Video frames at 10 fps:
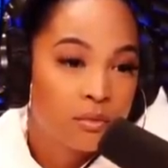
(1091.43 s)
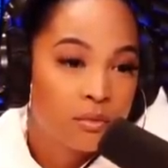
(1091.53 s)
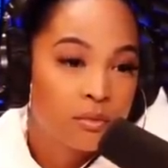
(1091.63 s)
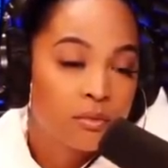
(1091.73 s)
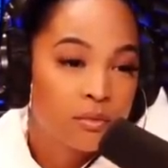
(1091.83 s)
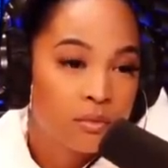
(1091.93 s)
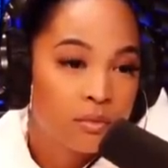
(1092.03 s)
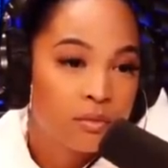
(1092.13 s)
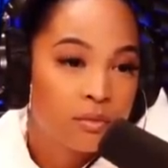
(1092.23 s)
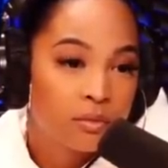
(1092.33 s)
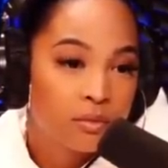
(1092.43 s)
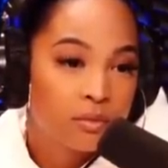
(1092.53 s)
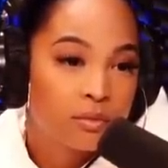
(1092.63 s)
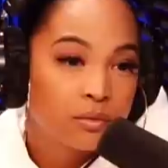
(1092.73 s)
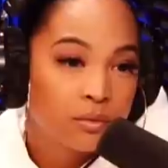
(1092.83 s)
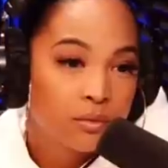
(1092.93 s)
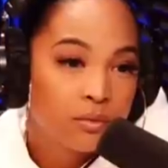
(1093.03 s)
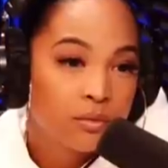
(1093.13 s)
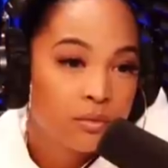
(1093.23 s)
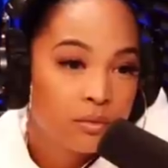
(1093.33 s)

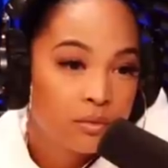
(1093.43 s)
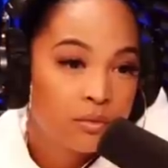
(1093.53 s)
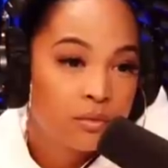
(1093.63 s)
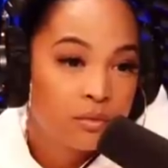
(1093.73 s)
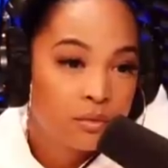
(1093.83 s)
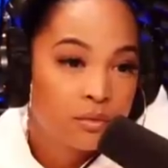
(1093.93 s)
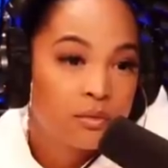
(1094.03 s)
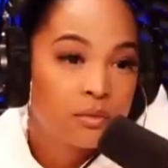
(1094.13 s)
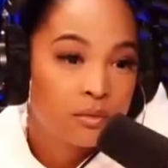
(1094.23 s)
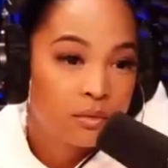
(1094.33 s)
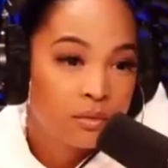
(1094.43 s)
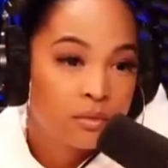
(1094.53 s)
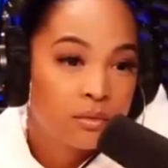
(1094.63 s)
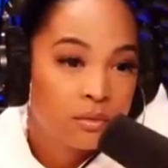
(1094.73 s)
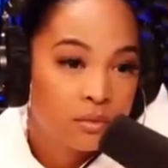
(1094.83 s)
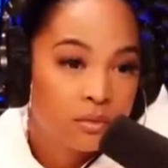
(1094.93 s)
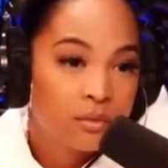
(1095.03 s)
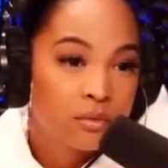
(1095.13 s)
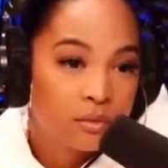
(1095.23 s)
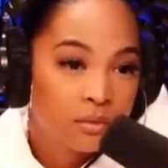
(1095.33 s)

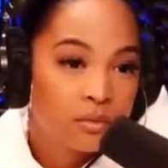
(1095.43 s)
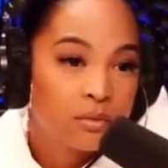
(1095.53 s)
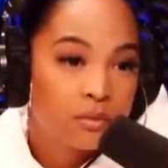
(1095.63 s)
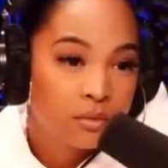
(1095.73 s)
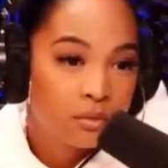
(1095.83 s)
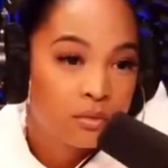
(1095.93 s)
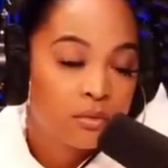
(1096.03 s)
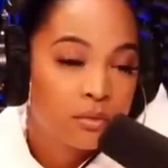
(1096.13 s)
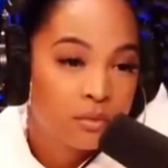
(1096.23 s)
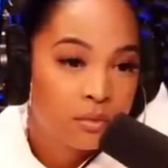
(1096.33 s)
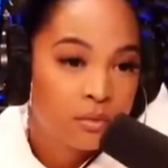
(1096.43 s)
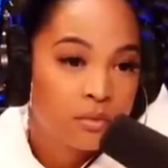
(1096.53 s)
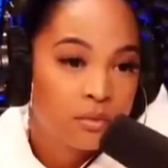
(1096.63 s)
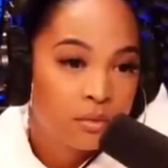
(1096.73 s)
[no speech]